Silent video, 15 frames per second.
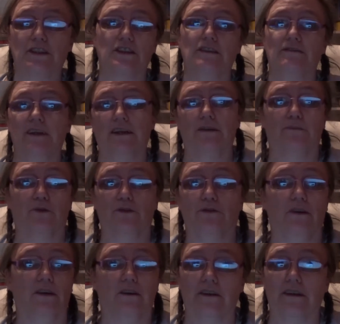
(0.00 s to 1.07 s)
TV anymore, so
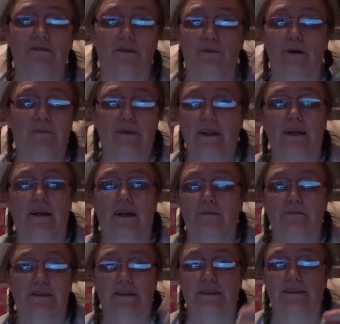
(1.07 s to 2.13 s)
I can't even remember the
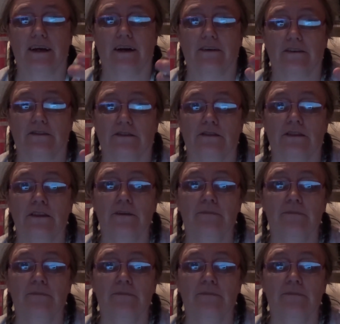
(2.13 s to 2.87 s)
names of these characters.